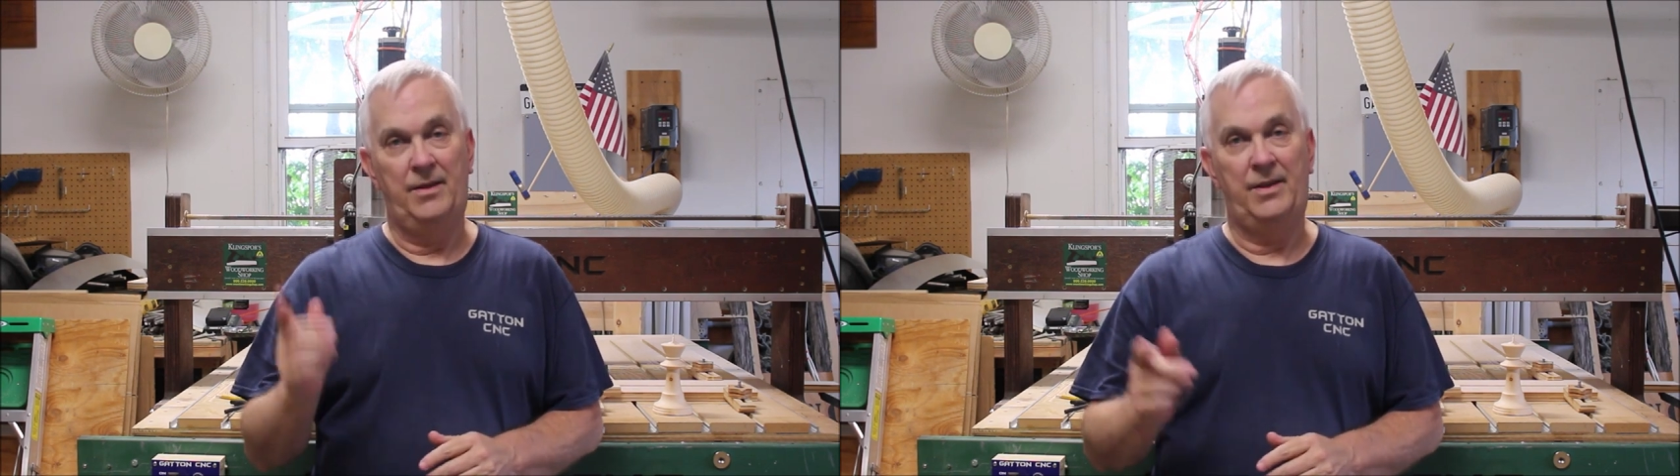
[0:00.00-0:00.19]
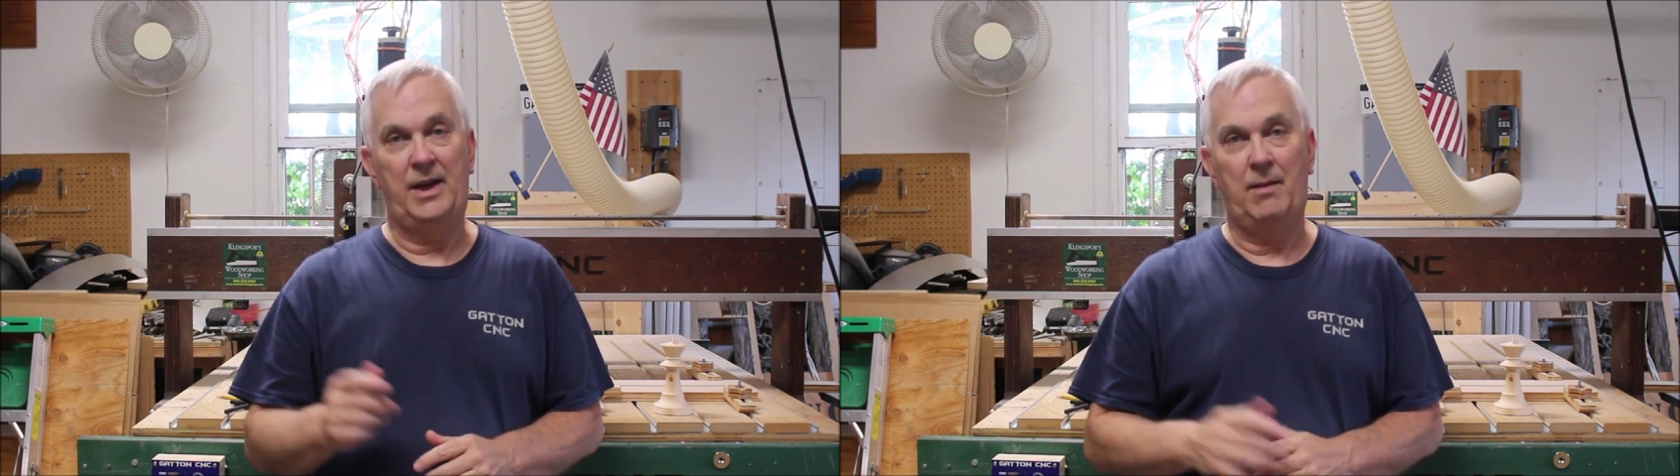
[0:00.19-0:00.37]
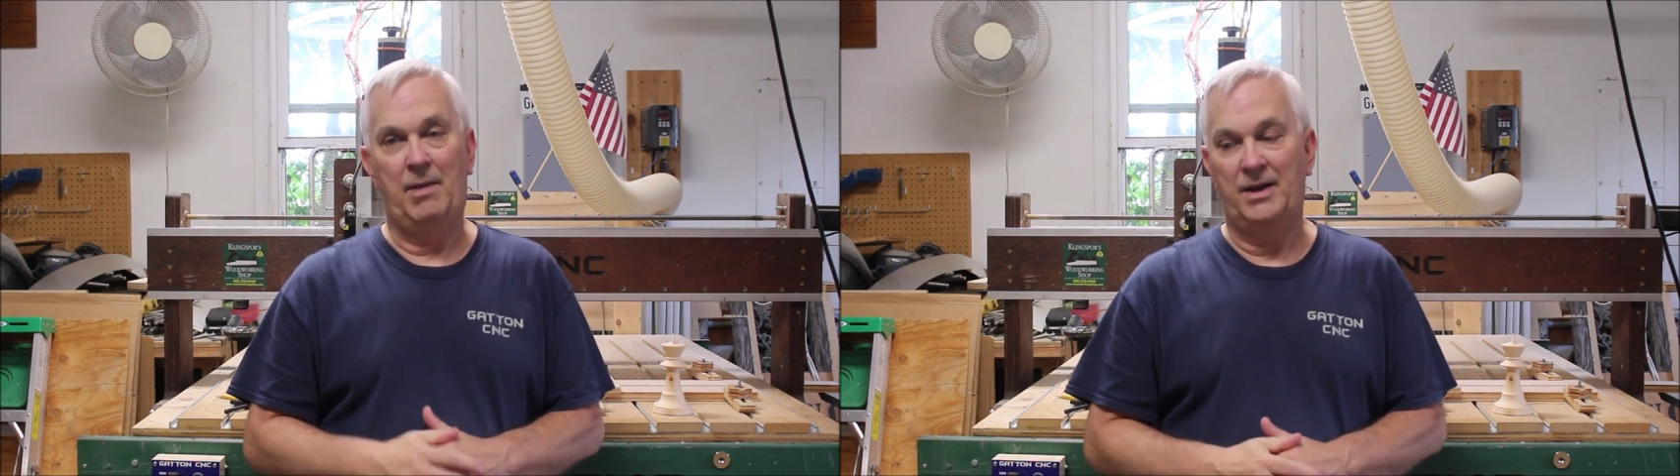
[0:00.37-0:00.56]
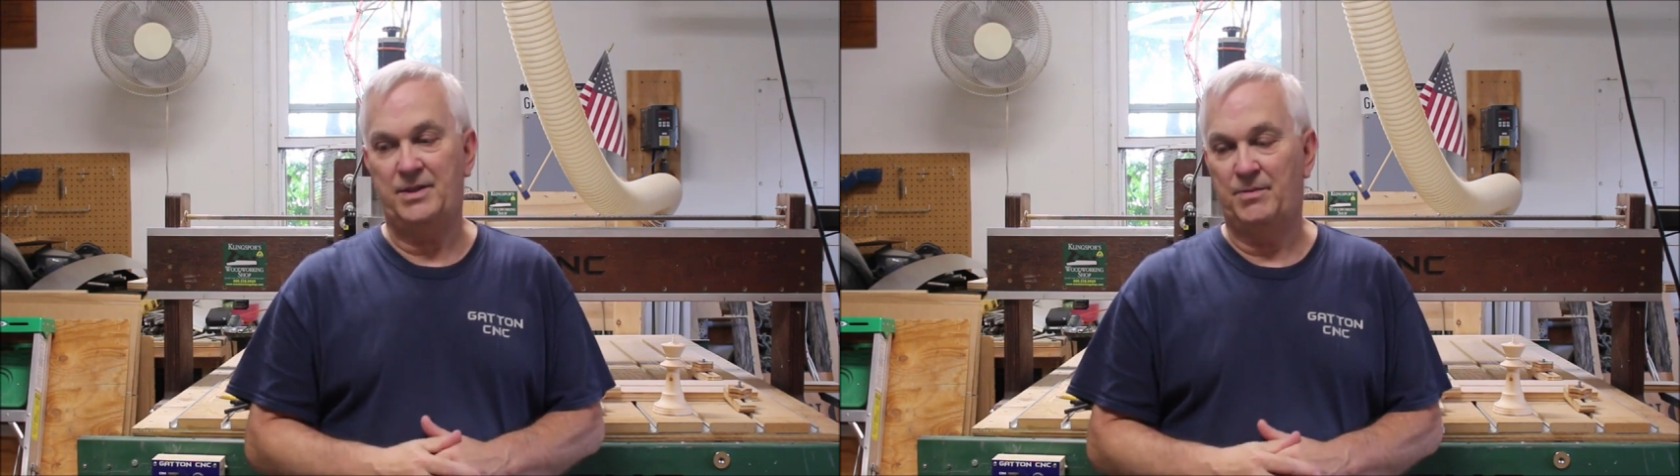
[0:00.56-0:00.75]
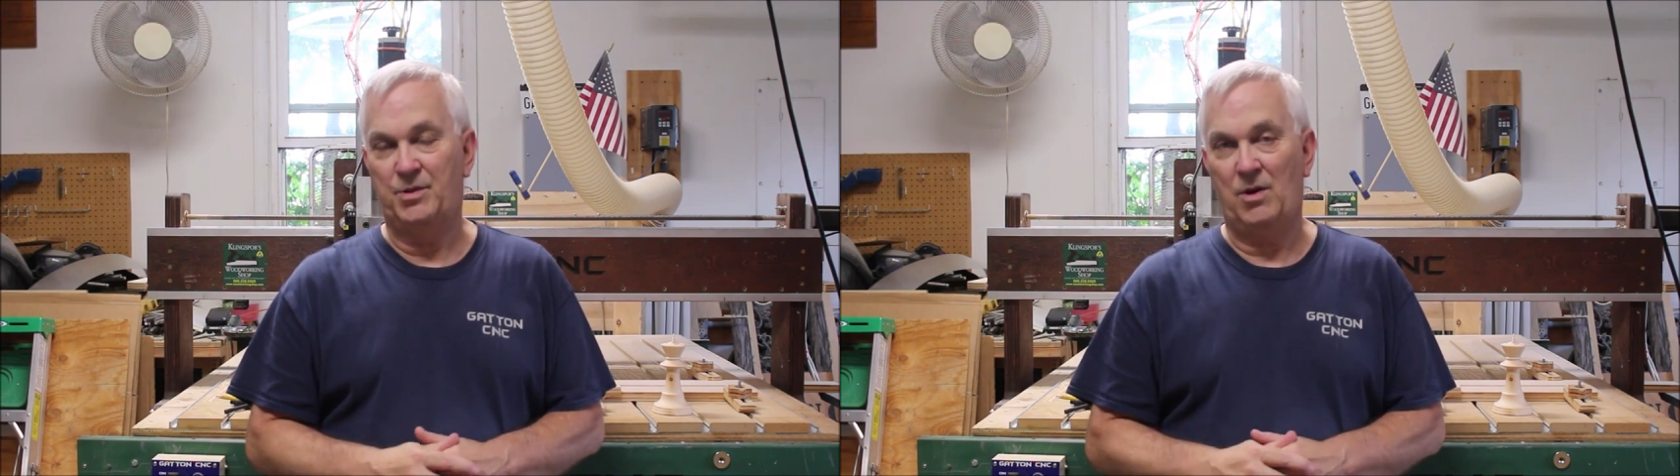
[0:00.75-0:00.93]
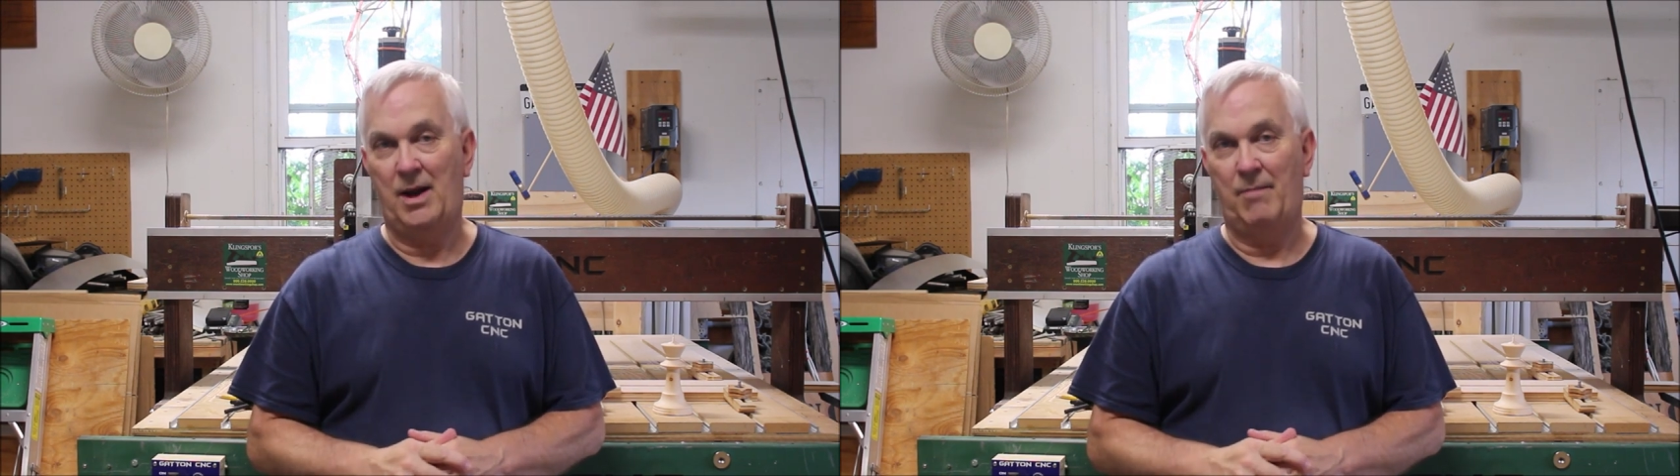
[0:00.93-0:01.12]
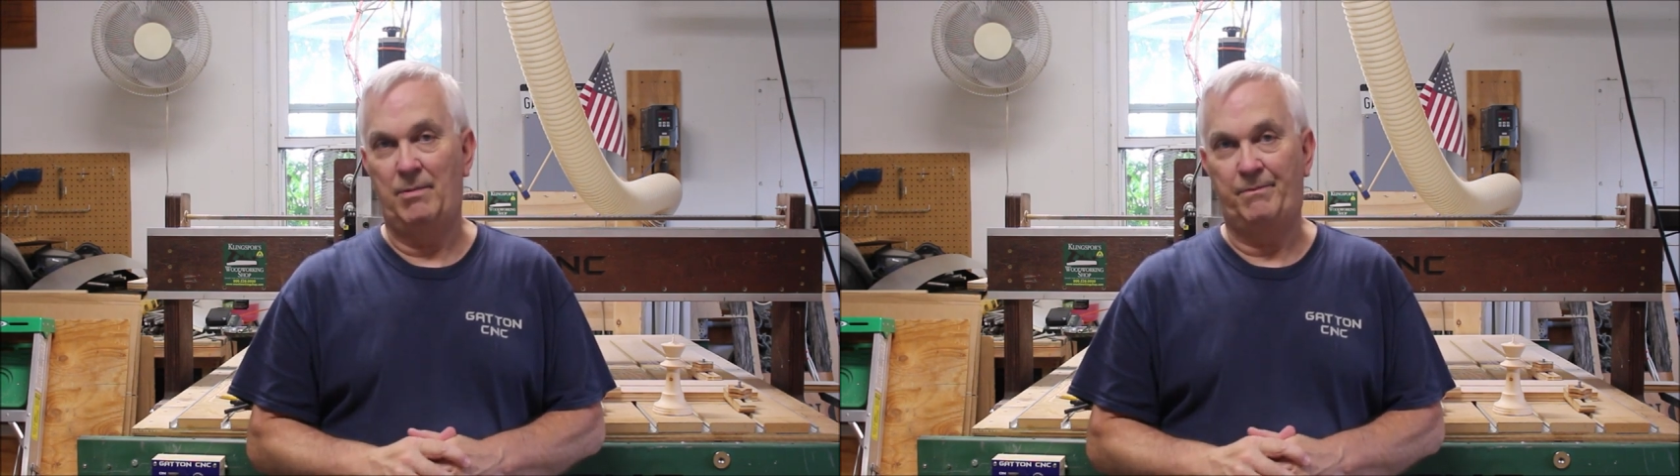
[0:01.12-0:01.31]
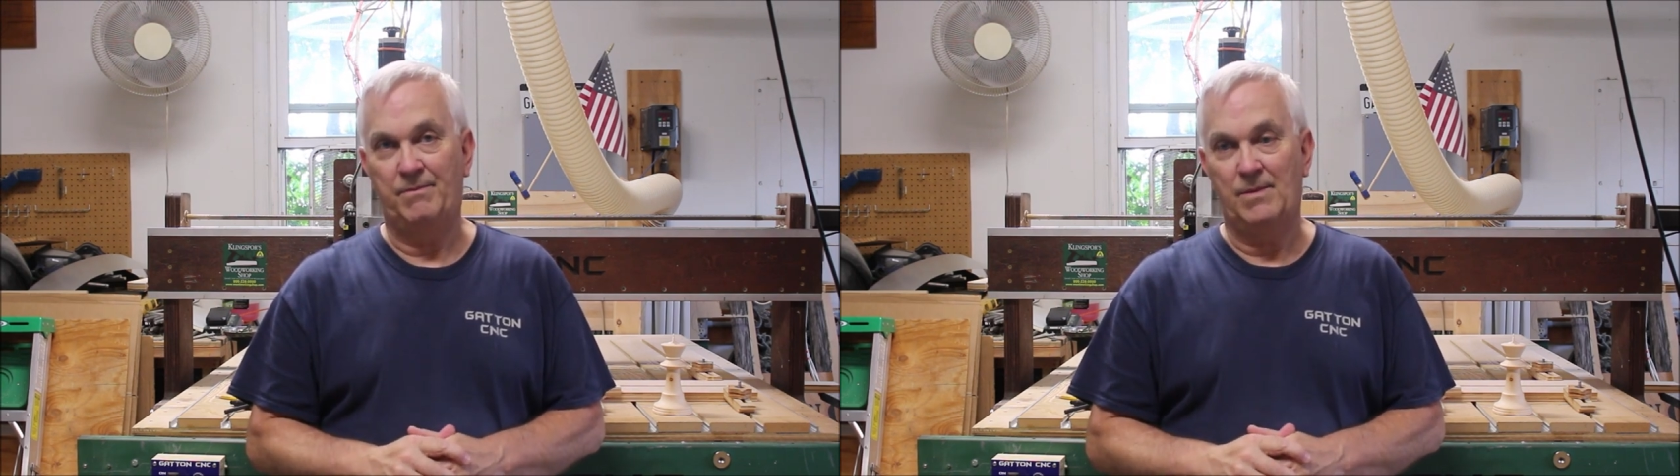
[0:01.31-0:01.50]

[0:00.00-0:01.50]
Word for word: think about subscribing.